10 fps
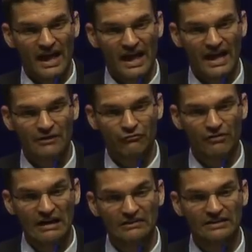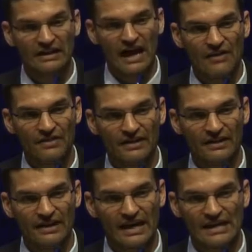and frankly, think
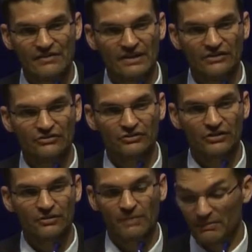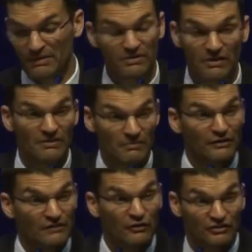atheists, the, the,
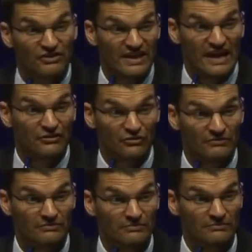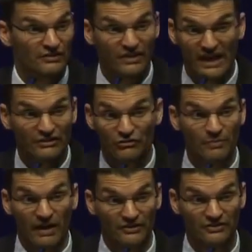multiverse is the answer. That's, that's the
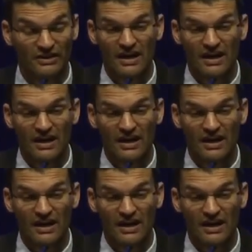response.